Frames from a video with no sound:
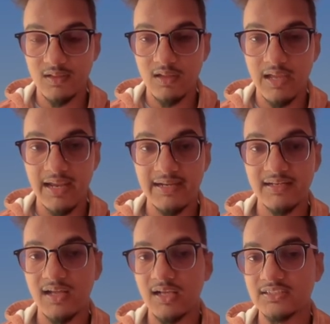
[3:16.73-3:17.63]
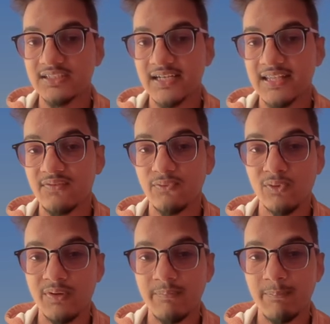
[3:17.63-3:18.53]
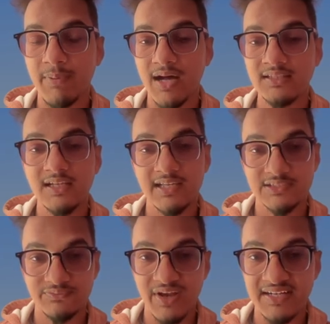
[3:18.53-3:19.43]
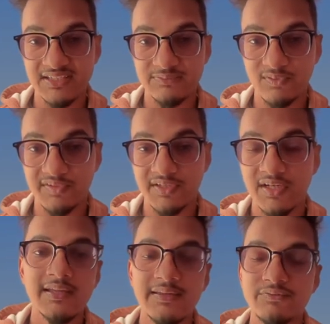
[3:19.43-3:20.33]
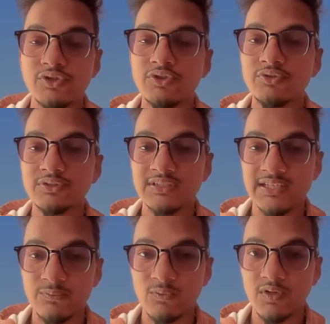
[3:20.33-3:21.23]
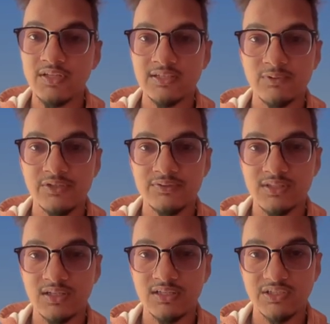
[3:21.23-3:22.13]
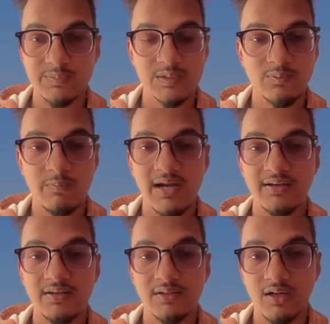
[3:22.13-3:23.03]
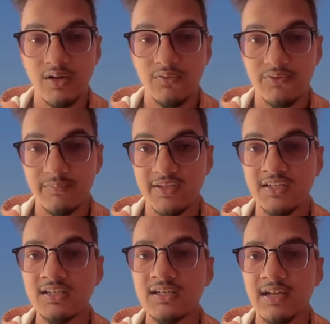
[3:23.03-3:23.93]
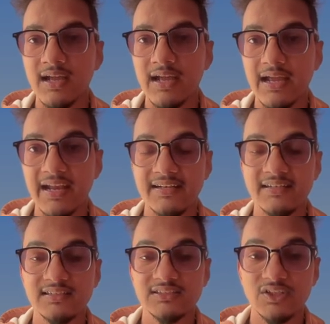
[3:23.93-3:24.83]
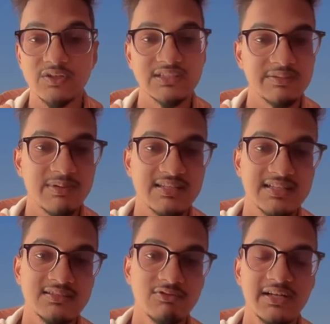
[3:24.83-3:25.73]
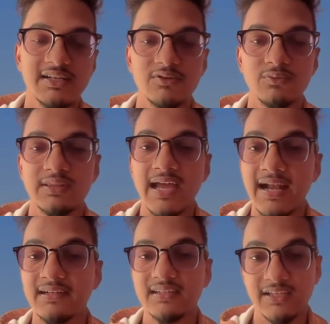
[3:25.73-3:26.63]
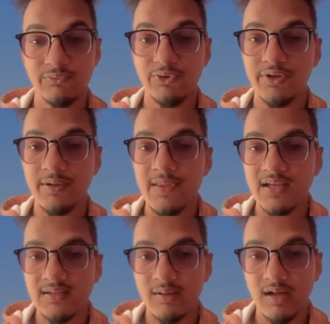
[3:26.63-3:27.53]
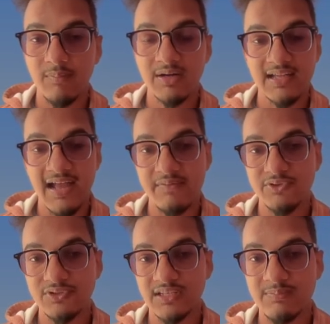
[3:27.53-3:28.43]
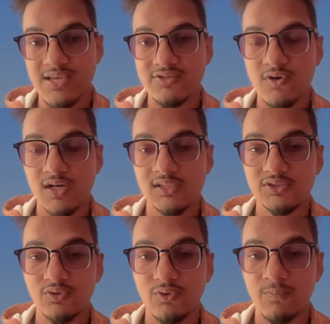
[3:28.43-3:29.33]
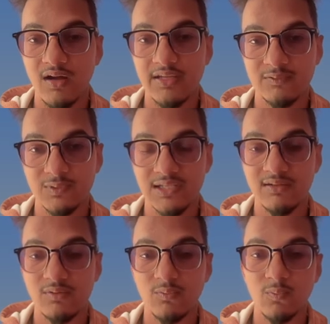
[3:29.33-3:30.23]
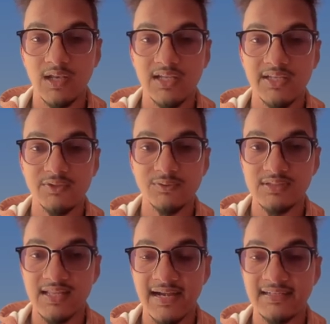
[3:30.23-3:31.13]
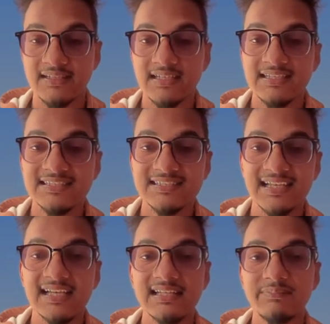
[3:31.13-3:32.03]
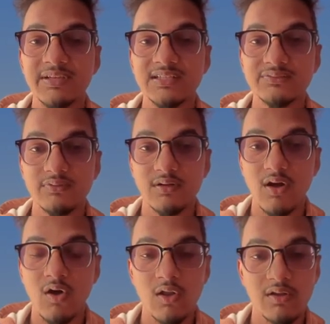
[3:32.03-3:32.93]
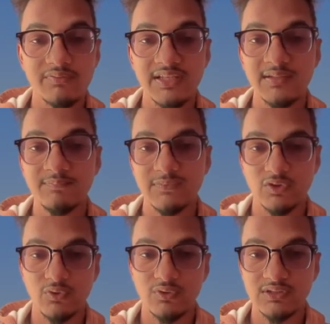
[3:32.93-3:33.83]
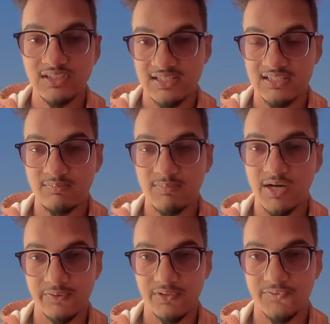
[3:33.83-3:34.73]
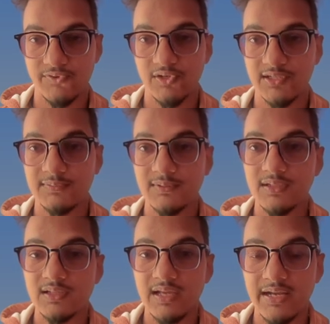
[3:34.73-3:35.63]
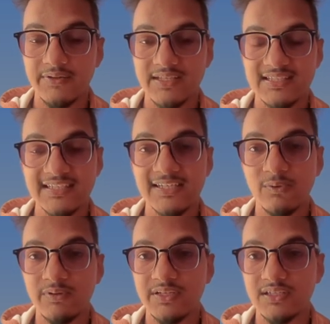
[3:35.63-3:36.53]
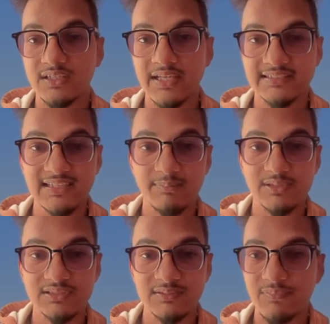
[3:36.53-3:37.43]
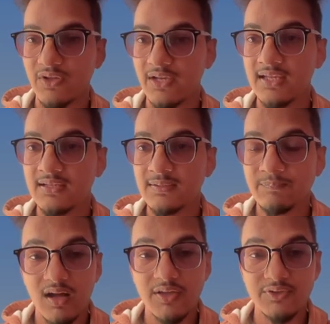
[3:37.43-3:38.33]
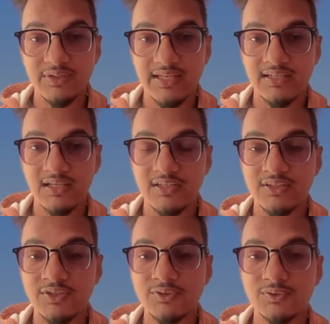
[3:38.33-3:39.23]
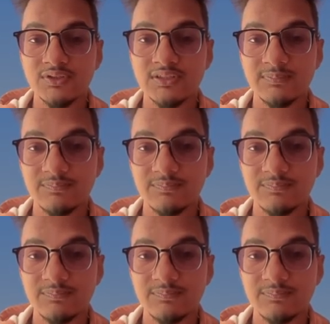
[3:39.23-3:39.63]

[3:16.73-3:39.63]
and set the folder path as fat transporter. If you use keyword, it will use the service provider from here and search images related to that keyword, but I have used the image URL, so it will only use that single image for all of the nodes in this particular folder. And you can see over here examples. Okay, you can use